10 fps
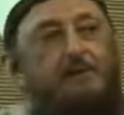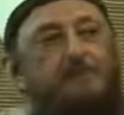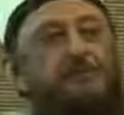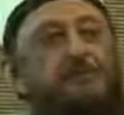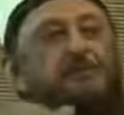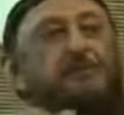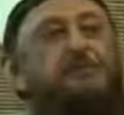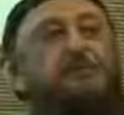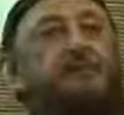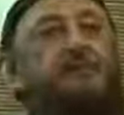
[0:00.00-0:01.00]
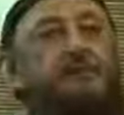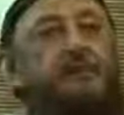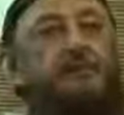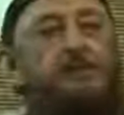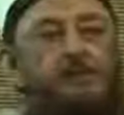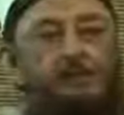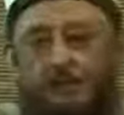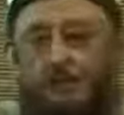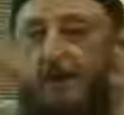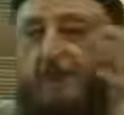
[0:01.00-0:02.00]
Implicit in this statement
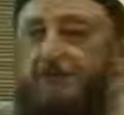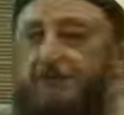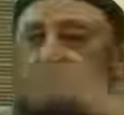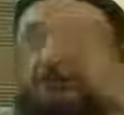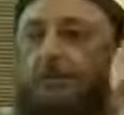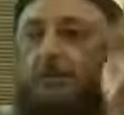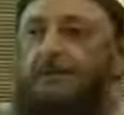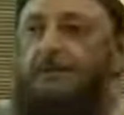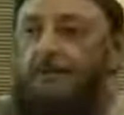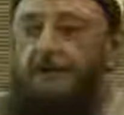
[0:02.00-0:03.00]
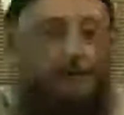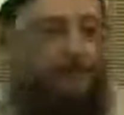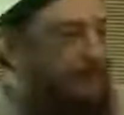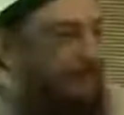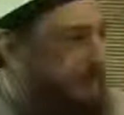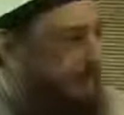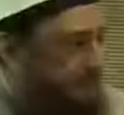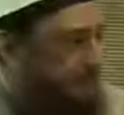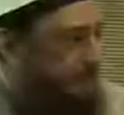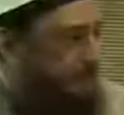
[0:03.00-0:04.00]
is the marriage is already taking
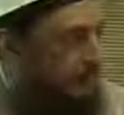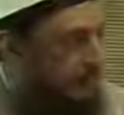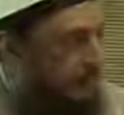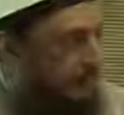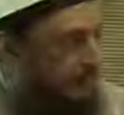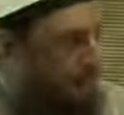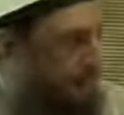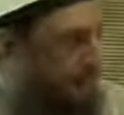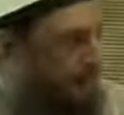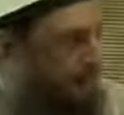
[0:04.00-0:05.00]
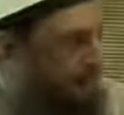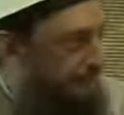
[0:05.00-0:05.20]
place through Allah.